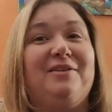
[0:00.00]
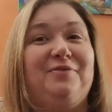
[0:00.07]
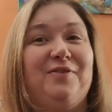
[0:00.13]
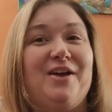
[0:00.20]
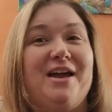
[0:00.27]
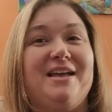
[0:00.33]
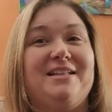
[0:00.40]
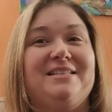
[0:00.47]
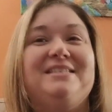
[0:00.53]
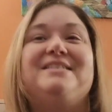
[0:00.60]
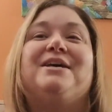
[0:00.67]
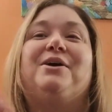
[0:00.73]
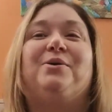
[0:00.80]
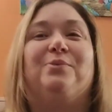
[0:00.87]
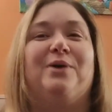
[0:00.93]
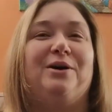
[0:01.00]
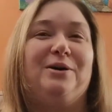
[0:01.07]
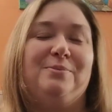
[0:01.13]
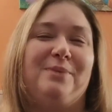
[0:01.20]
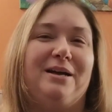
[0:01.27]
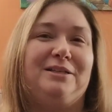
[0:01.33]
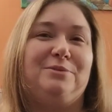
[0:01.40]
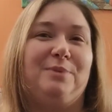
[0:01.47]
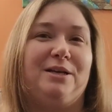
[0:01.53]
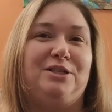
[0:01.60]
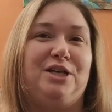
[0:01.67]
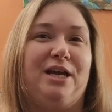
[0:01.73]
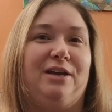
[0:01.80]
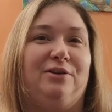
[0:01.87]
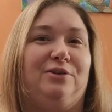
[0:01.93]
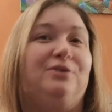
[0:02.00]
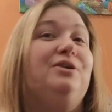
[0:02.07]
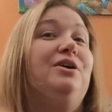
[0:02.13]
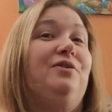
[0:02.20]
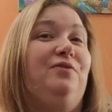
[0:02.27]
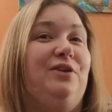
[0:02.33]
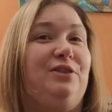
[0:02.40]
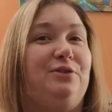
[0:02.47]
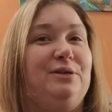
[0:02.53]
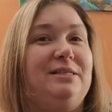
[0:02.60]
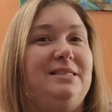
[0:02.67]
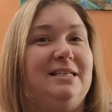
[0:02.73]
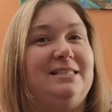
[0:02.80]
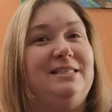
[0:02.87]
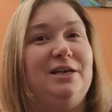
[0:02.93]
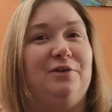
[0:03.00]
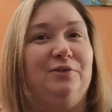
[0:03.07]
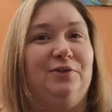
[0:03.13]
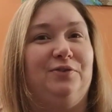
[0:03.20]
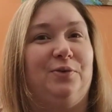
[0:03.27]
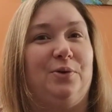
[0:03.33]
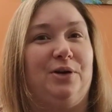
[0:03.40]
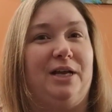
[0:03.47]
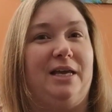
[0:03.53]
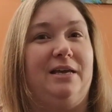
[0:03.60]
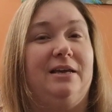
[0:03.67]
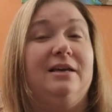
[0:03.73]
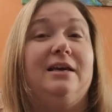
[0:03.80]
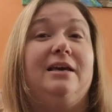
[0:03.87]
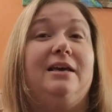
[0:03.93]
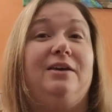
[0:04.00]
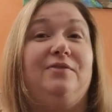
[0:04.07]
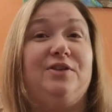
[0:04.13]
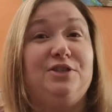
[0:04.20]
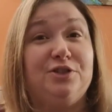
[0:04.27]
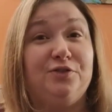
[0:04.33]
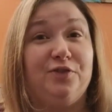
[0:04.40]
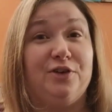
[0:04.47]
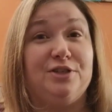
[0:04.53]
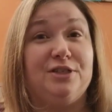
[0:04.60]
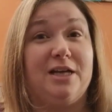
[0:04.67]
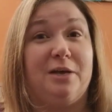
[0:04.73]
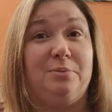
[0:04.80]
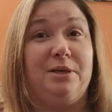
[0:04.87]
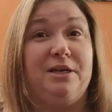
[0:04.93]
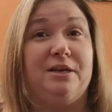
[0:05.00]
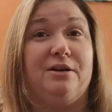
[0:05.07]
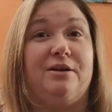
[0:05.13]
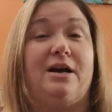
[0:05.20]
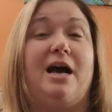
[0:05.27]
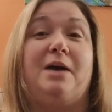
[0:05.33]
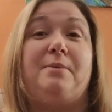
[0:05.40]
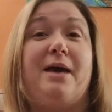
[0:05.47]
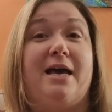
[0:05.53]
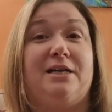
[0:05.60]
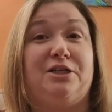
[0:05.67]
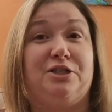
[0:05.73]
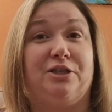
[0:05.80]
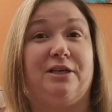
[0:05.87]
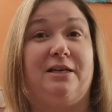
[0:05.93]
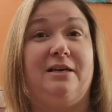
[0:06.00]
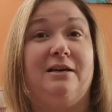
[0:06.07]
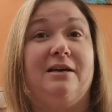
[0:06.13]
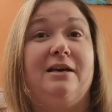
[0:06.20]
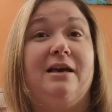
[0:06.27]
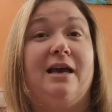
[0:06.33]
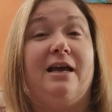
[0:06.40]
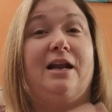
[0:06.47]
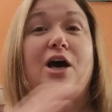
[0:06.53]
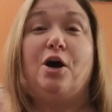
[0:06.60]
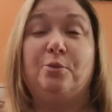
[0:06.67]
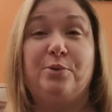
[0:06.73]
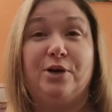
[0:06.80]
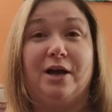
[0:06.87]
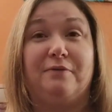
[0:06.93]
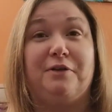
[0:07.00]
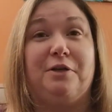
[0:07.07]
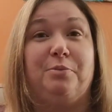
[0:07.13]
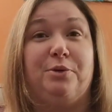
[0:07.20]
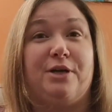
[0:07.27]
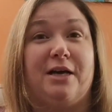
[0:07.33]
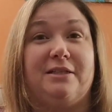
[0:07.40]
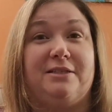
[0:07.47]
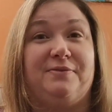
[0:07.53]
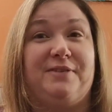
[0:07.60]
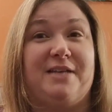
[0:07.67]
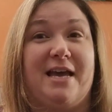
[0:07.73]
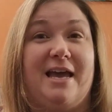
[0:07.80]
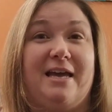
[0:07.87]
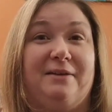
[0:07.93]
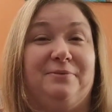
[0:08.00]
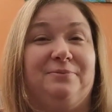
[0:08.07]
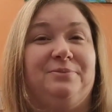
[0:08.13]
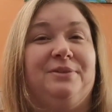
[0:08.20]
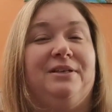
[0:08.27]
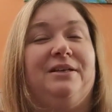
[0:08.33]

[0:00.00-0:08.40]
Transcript: Hi friends, welcome back to my channel, Fit 360 over 40. If it's your first time here, I'm Ashley, and I hope you're having a productive day.